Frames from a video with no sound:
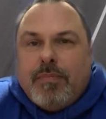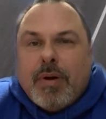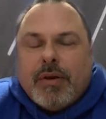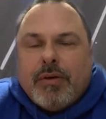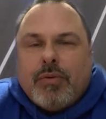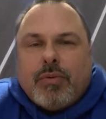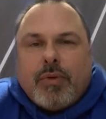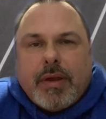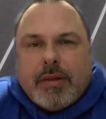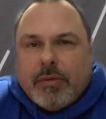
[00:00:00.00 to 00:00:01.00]
but it
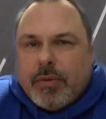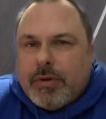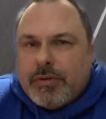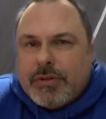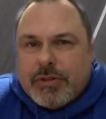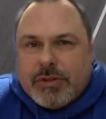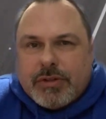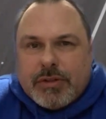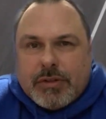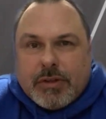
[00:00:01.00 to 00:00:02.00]
greatly
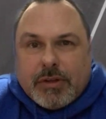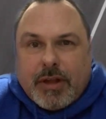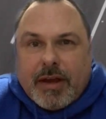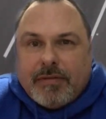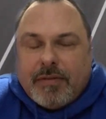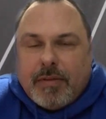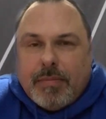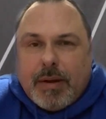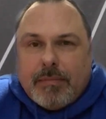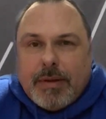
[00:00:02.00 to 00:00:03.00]
reduces the life of the
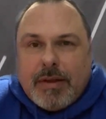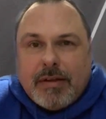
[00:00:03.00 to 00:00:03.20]
pump.